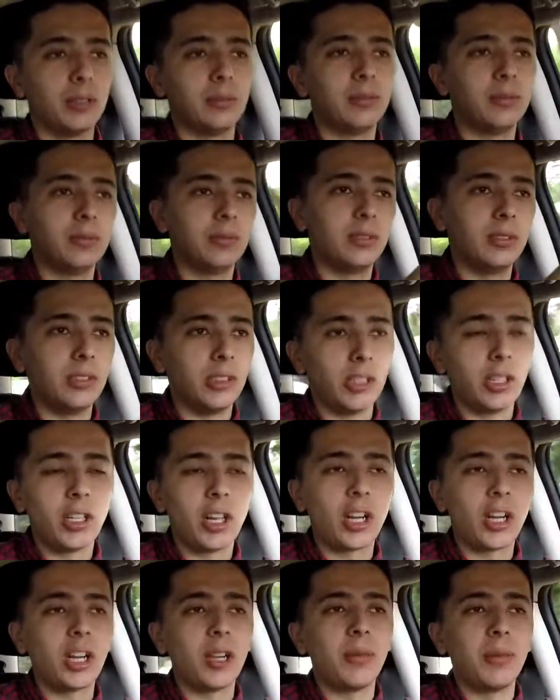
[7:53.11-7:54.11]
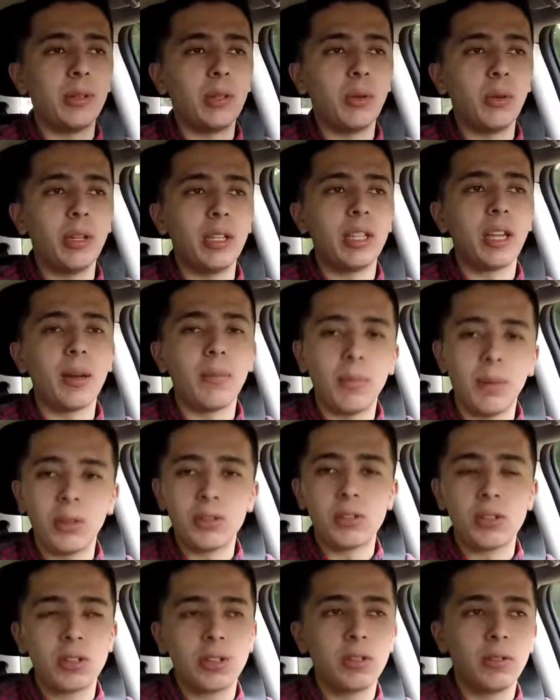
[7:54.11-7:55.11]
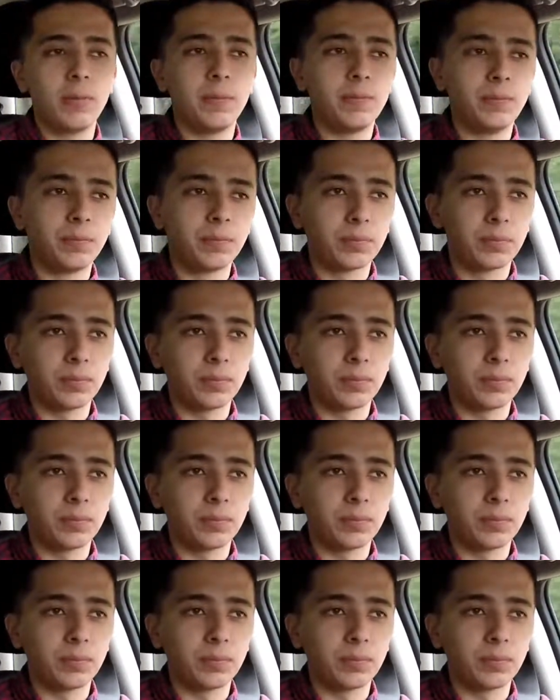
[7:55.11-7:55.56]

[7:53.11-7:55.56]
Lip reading: but you're not gonna be doing that much.